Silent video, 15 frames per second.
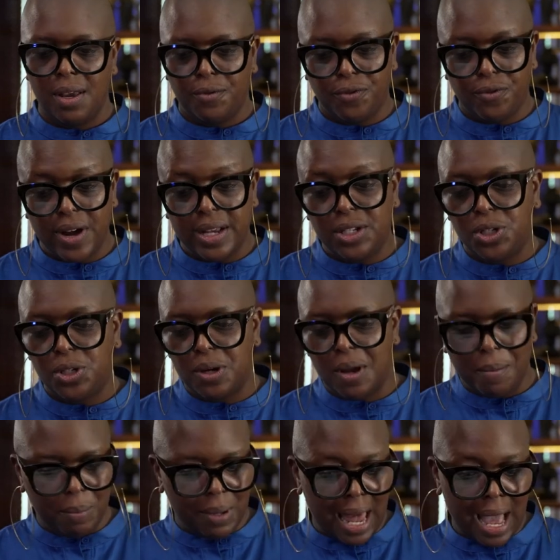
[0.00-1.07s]
French
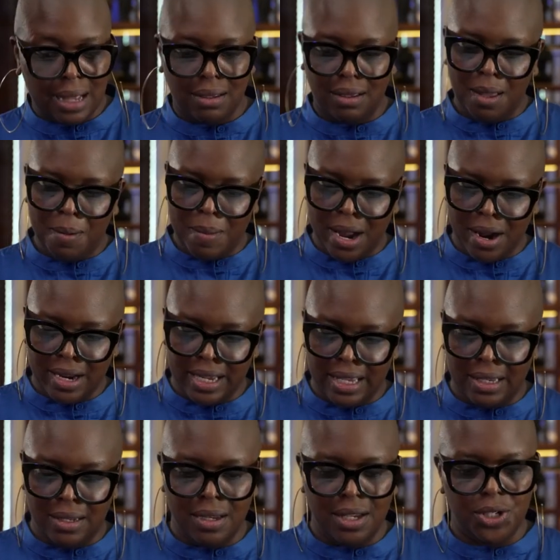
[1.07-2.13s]
Black
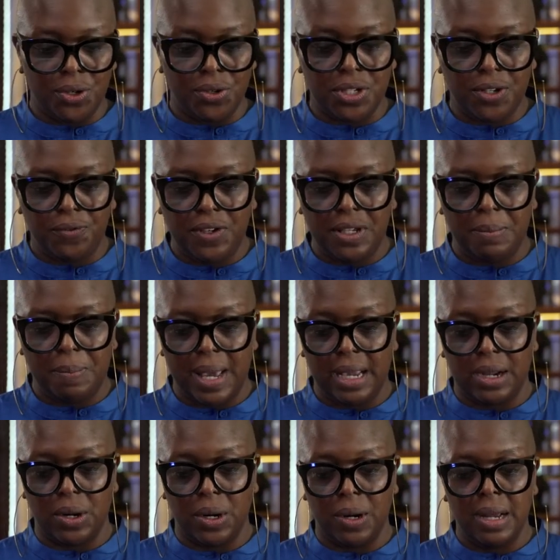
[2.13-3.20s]
American Josephine
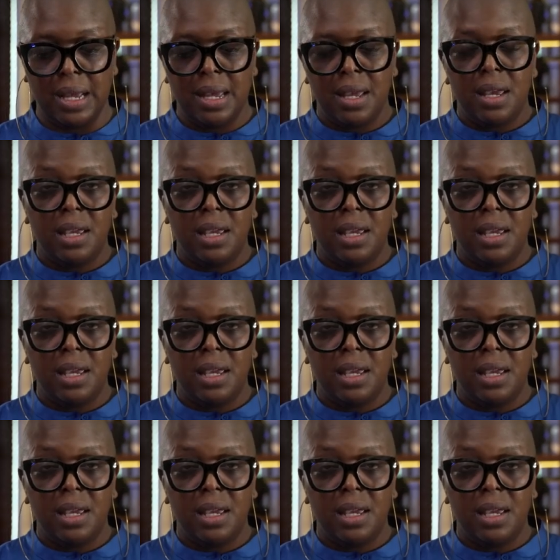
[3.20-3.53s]
Baker